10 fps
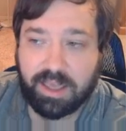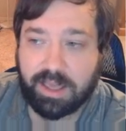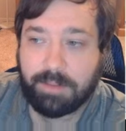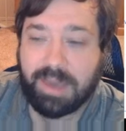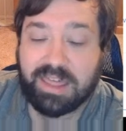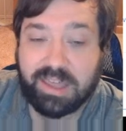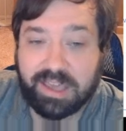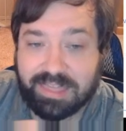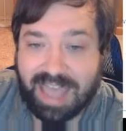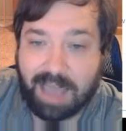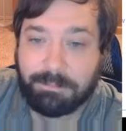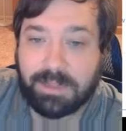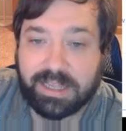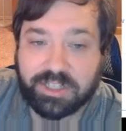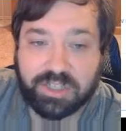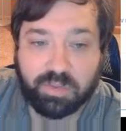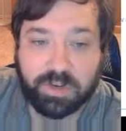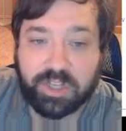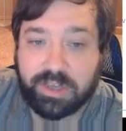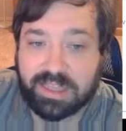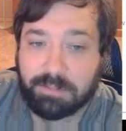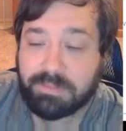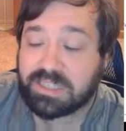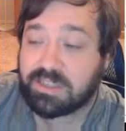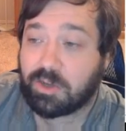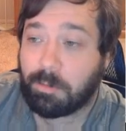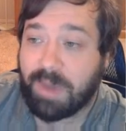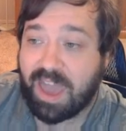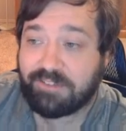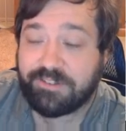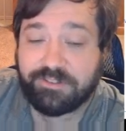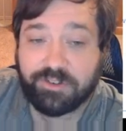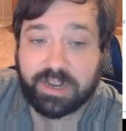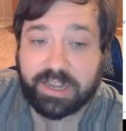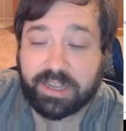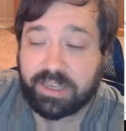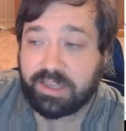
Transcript: I think at that pledge is where you get the mystical pack for free.